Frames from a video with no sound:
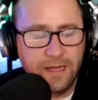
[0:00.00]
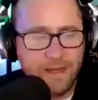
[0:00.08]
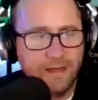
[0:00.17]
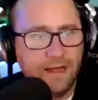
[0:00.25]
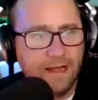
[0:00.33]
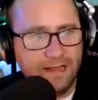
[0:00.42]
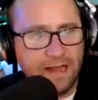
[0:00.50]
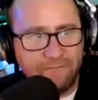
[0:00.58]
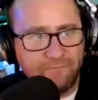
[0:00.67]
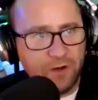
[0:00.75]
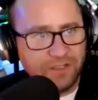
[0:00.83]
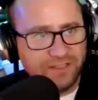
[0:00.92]
Yeah.
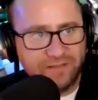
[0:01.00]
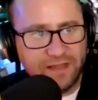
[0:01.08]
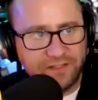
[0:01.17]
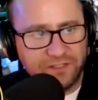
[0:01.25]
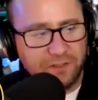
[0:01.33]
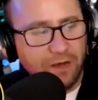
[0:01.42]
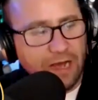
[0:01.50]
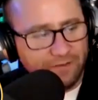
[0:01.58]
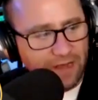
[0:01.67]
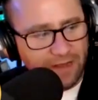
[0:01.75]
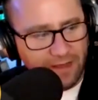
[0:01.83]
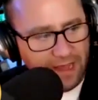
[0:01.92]
I've always said that too.
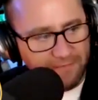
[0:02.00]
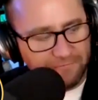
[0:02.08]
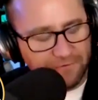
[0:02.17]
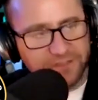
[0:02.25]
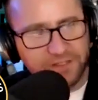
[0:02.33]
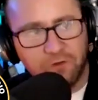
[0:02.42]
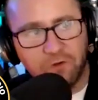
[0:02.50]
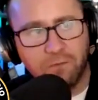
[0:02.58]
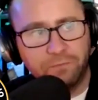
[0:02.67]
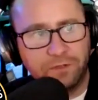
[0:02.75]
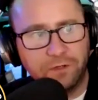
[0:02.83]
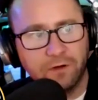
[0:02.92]
Every single
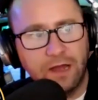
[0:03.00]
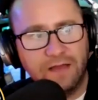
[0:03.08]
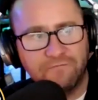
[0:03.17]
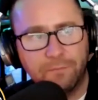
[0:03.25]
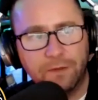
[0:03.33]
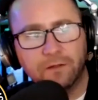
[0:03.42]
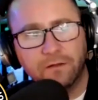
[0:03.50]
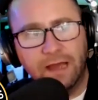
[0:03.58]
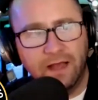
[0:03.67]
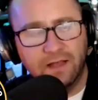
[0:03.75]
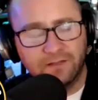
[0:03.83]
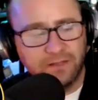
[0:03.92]
computer I've built
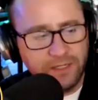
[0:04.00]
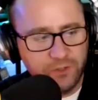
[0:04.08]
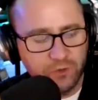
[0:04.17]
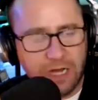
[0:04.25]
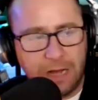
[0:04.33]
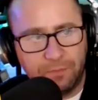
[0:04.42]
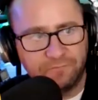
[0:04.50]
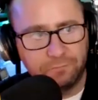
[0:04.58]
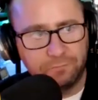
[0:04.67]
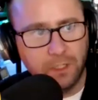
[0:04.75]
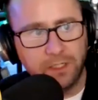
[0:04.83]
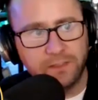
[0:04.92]
has a drop
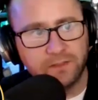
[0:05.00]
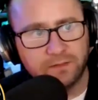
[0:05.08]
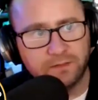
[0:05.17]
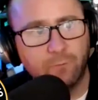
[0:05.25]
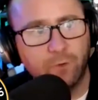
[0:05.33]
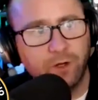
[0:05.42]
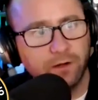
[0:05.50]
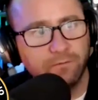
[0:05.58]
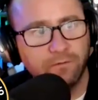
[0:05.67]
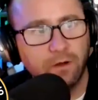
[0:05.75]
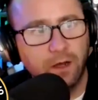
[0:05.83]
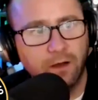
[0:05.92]
of blood somewhere
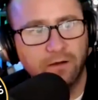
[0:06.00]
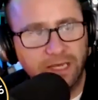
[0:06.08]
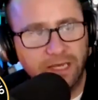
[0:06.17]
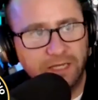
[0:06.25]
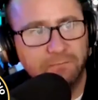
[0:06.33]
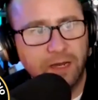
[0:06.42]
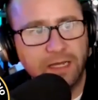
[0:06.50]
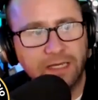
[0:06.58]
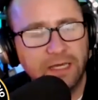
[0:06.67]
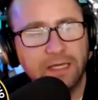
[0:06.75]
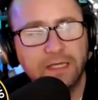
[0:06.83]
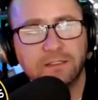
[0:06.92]
in my
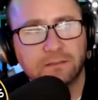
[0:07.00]
case.